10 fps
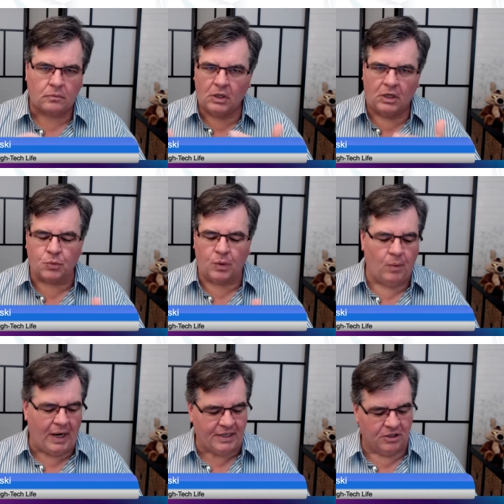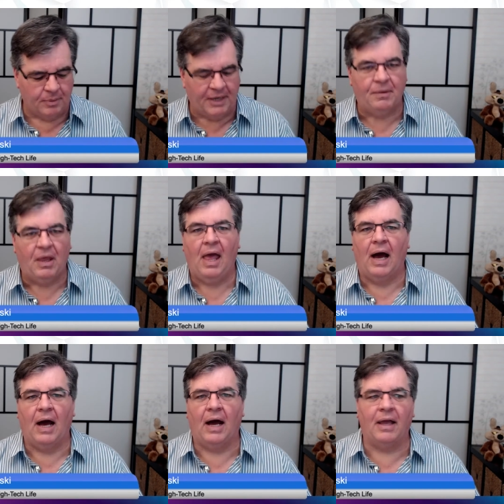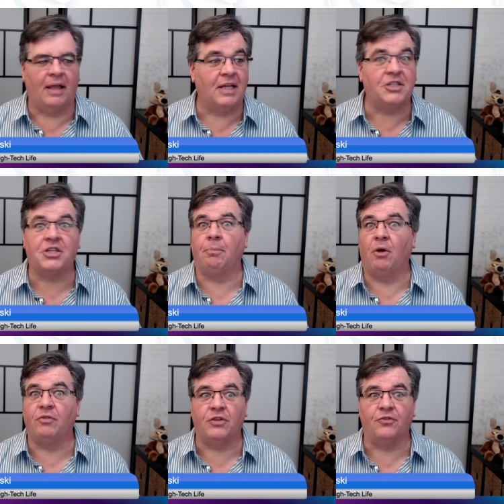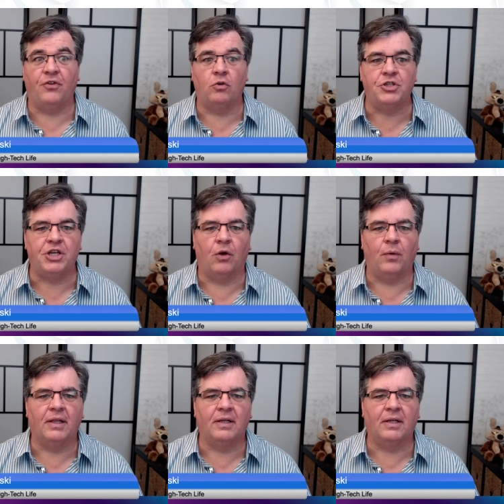Let's rewind a little bit. Uh, and let's jump over to the phone, shall we?